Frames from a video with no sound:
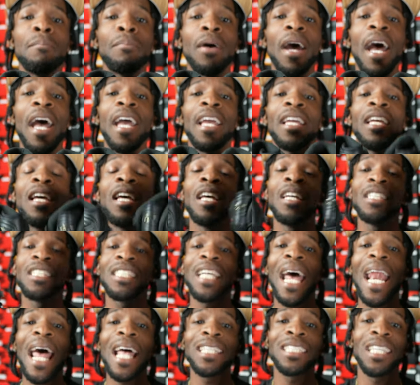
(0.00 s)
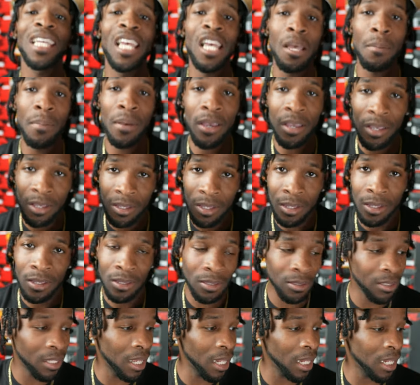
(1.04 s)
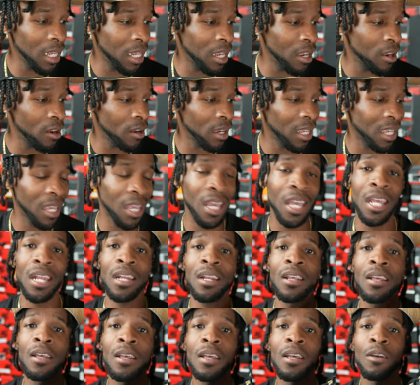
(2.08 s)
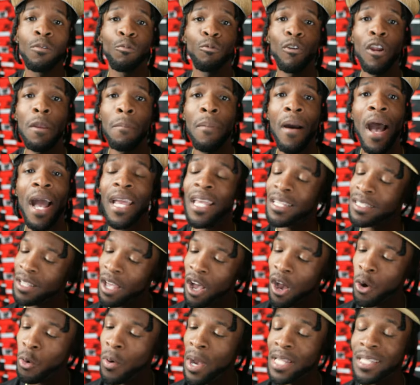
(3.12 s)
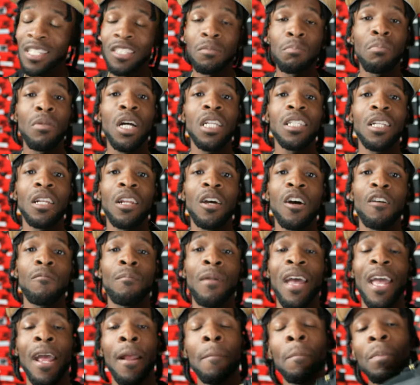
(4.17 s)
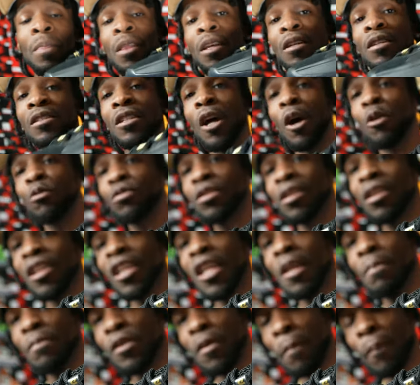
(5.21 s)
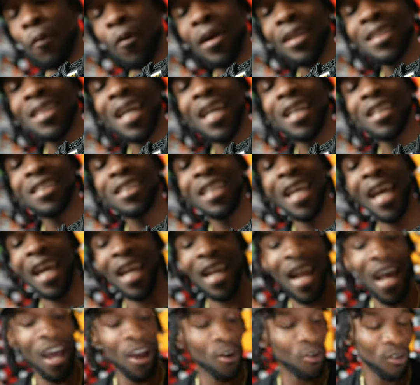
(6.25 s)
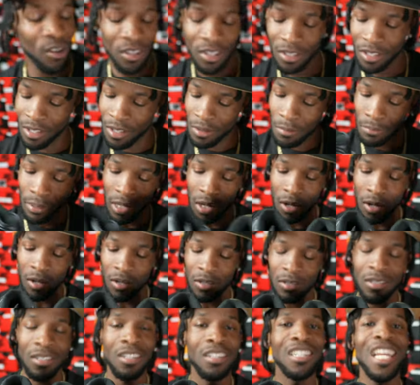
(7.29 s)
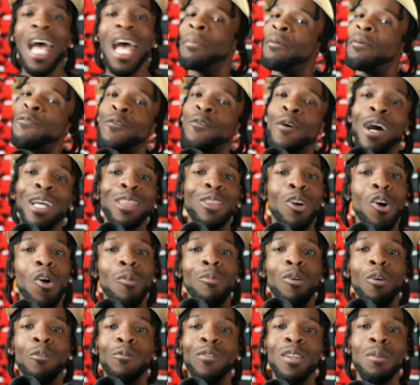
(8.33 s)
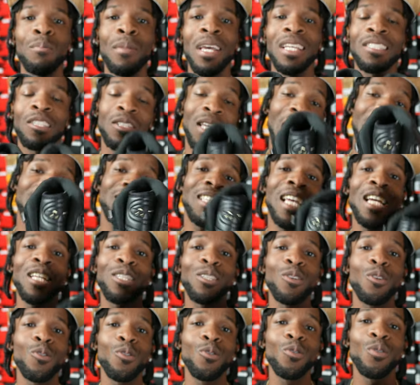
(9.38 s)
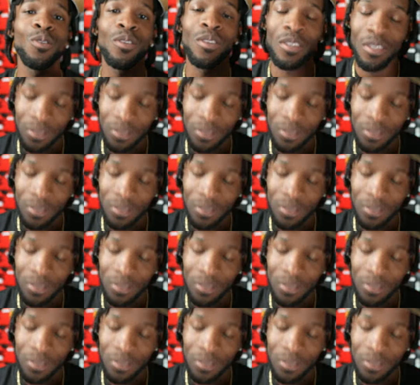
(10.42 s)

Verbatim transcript: But hey, shout out to Hibbett City Gear again. Reebok is always, it's much love, man. Don't sleep. Your boy Jay is checking out, but uh, not before I throw him on feet, man. So y'all stay tuned.